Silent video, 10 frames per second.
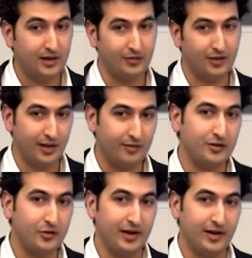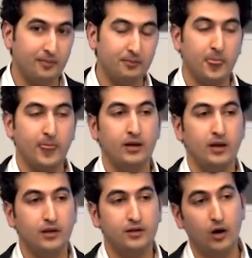of a clever trick.
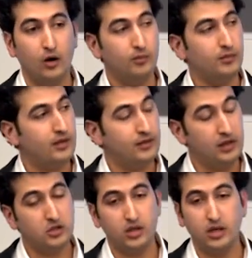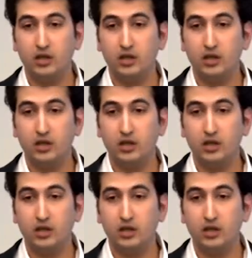So essentially,